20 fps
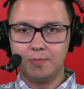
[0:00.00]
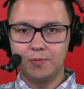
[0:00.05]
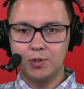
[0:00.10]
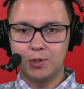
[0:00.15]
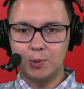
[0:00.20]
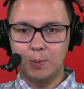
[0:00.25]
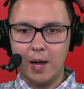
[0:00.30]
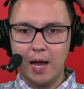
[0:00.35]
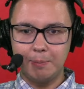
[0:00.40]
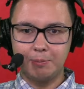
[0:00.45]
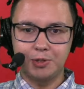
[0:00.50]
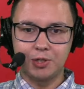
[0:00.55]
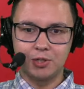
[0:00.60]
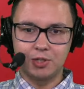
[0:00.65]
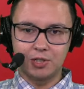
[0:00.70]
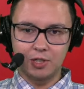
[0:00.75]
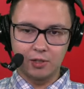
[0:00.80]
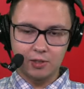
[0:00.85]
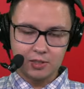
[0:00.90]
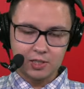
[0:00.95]
Two
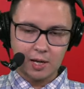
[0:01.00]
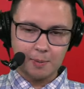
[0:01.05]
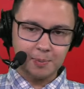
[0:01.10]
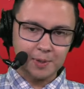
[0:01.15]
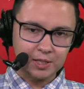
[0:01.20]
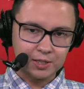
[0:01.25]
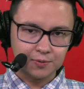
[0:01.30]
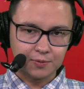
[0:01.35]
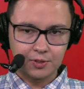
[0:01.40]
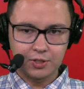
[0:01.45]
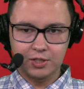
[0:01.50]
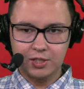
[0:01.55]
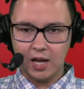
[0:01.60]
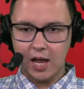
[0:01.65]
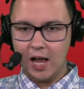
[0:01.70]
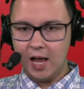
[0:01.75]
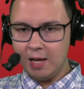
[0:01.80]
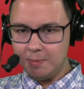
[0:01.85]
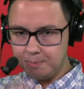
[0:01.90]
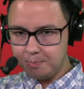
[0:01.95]
options here. Type S for
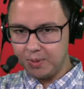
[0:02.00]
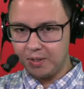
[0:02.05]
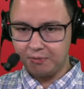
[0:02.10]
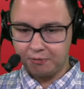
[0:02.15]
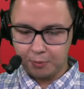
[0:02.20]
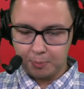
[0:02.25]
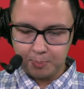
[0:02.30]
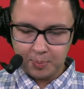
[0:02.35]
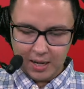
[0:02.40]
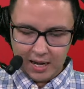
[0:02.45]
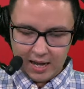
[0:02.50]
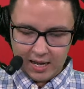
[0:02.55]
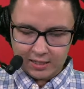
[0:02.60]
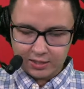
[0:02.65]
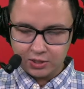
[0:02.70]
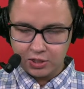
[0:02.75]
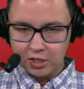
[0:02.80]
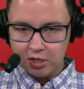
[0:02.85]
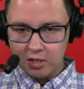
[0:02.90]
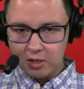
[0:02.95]
sign, P for
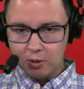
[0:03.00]
pass.